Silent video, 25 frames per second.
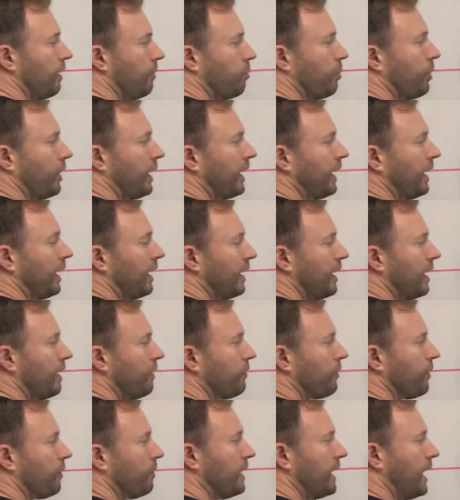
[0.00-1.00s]
it in
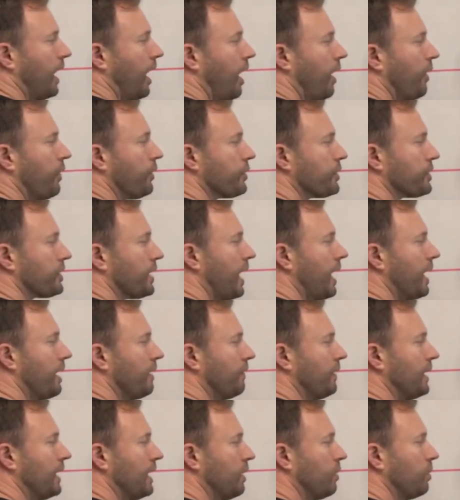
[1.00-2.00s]
from the other side
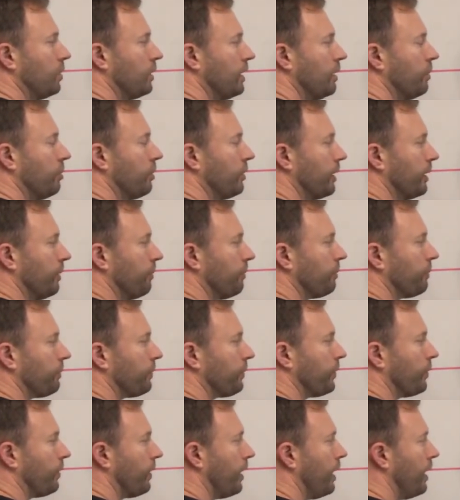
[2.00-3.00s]
of equilibrium,
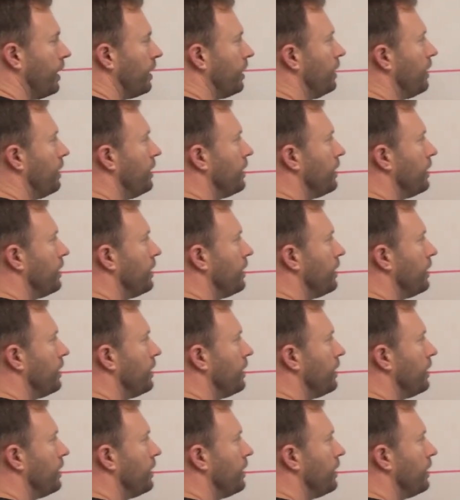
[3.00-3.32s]
right?